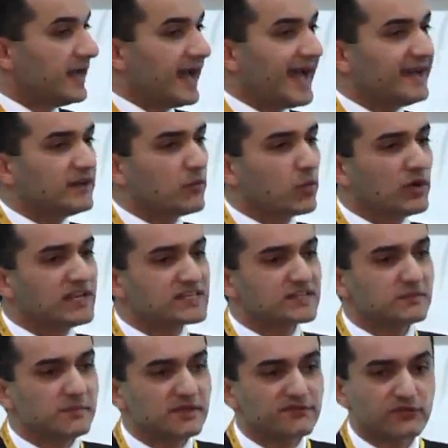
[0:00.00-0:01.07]
And what does
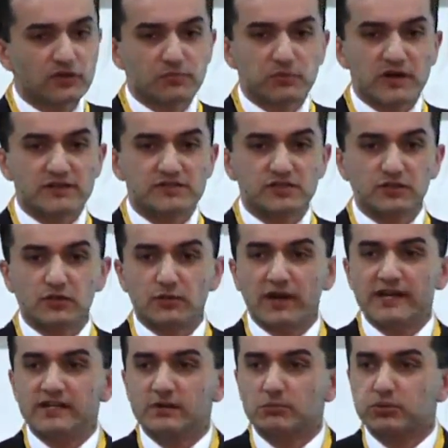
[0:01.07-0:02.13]
it mean for the price of
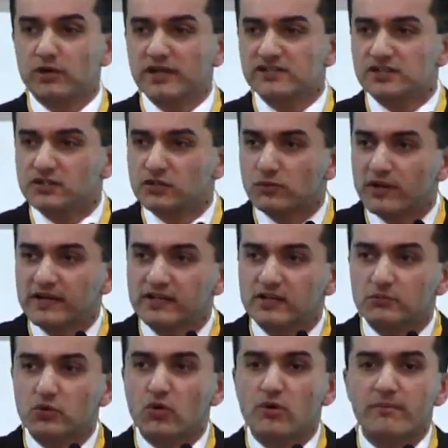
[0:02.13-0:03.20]
uranium? Price of
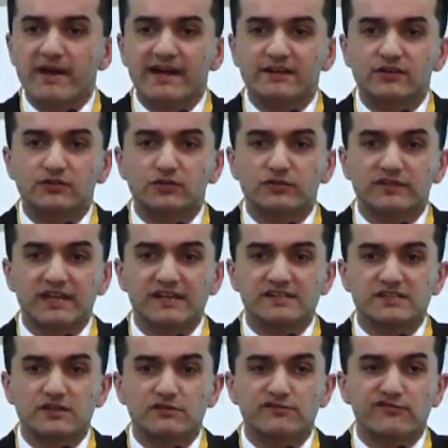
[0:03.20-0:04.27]
uranium going back to
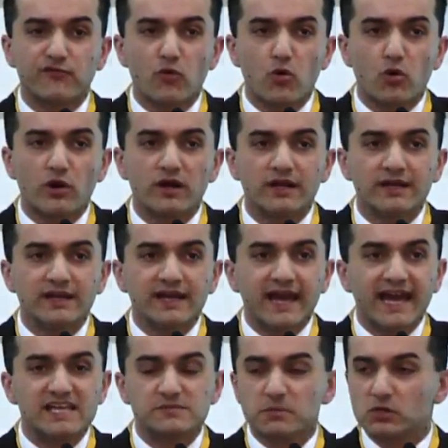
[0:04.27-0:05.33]
2004
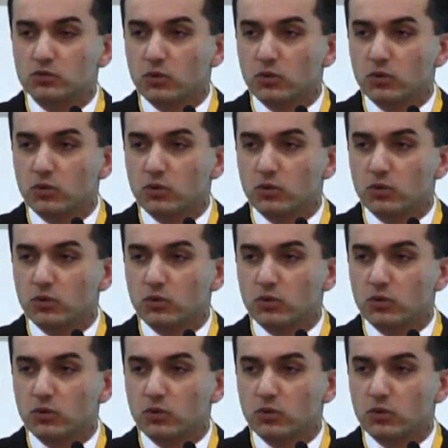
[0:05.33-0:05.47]
has been